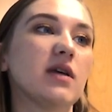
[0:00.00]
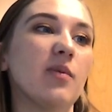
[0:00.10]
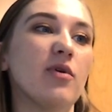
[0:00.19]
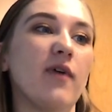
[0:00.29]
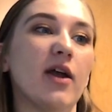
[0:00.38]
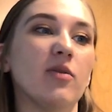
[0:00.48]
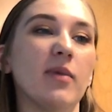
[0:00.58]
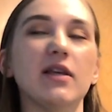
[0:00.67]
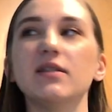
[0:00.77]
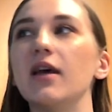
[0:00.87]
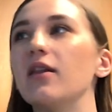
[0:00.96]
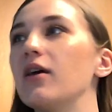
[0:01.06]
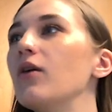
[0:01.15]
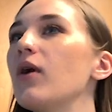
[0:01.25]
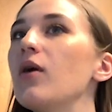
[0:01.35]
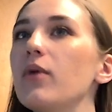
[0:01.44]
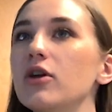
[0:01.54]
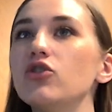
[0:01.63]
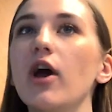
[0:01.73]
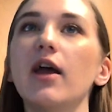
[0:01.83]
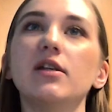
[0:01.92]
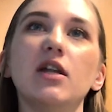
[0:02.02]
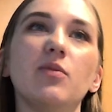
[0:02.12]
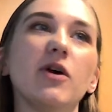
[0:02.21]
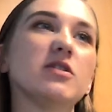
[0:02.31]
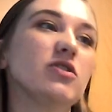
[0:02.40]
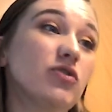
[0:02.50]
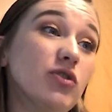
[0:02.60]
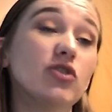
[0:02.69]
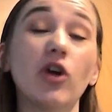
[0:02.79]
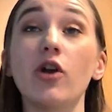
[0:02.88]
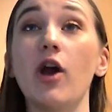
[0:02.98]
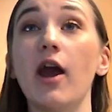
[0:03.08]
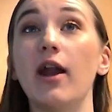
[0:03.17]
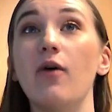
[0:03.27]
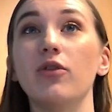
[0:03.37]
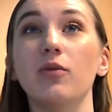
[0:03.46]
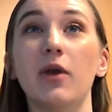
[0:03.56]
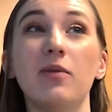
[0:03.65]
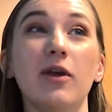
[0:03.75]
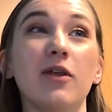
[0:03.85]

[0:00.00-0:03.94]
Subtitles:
A provider might say, like, okay, we can try antidepressants. You can try Cry It Out with your baby.